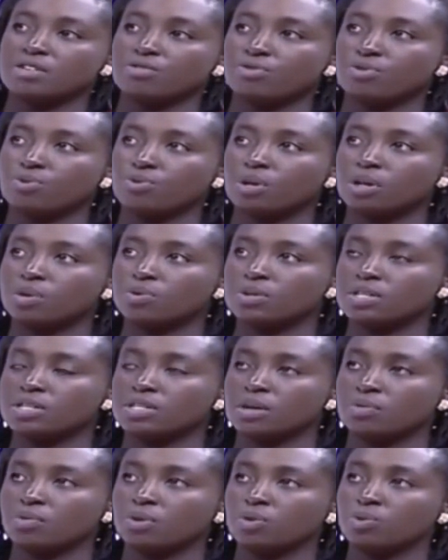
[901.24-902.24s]
if you work with
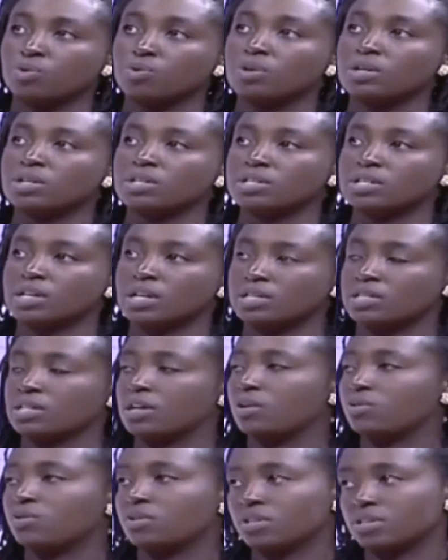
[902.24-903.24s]
someone who understands
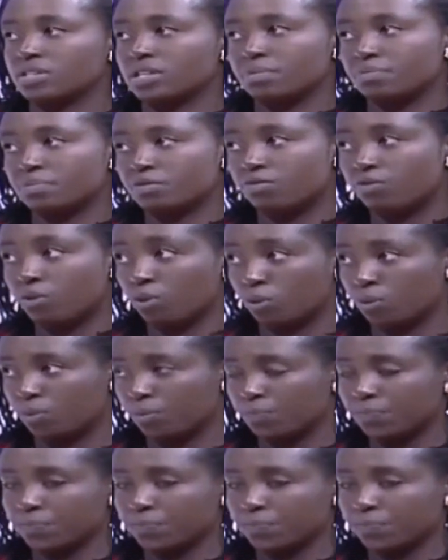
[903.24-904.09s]
how the steps flow.